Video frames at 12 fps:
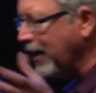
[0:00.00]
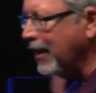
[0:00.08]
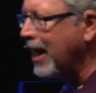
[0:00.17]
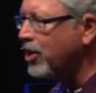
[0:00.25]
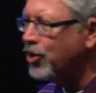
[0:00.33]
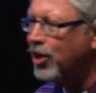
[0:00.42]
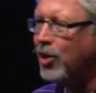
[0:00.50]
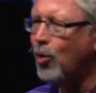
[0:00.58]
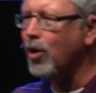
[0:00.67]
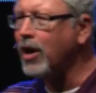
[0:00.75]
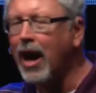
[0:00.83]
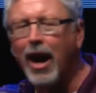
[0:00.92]
election
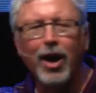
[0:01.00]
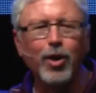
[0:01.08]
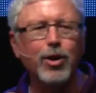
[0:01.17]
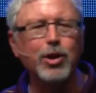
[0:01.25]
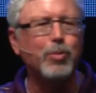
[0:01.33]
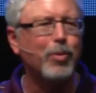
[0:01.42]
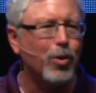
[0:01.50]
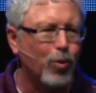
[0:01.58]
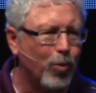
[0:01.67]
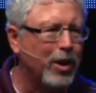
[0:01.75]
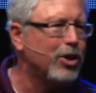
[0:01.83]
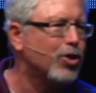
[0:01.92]
or Congress,
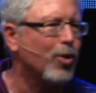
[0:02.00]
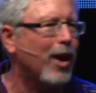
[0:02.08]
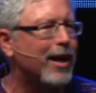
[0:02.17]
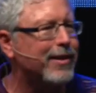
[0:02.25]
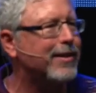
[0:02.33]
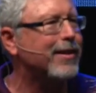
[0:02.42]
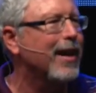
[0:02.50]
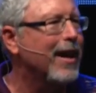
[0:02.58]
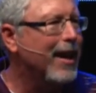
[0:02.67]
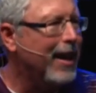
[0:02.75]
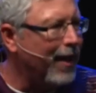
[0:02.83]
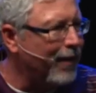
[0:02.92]
but we trust
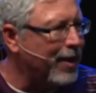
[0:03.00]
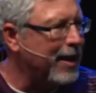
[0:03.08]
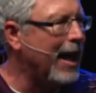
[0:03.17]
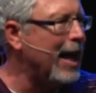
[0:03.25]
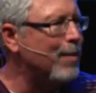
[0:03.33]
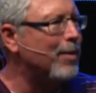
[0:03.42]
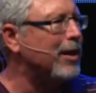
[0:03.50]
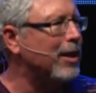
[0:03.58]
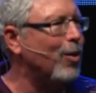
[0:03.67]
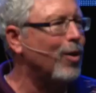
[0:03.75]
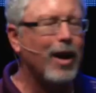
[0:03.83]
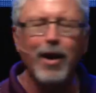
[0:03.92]
in the name of the
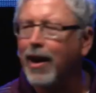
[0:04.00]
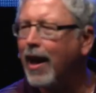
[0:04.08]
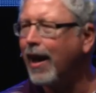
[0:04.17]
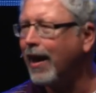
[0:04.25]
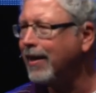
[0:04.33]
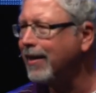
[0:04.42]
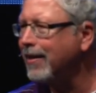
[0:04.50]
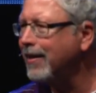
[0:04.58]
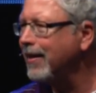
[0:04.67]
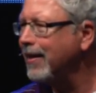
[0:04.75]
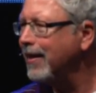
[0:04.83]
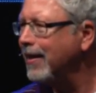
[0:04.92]
Lord our God.
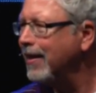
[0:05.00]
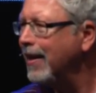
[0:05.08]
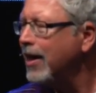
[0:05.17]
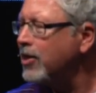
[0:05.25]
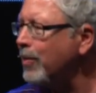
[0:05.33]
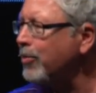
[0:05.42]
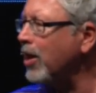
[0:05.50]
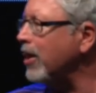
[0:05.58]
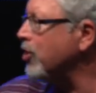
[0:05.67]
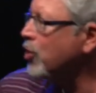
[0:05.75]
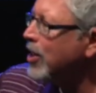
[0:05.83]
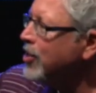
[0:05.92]
Some are going
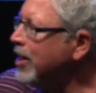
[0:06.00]
to trust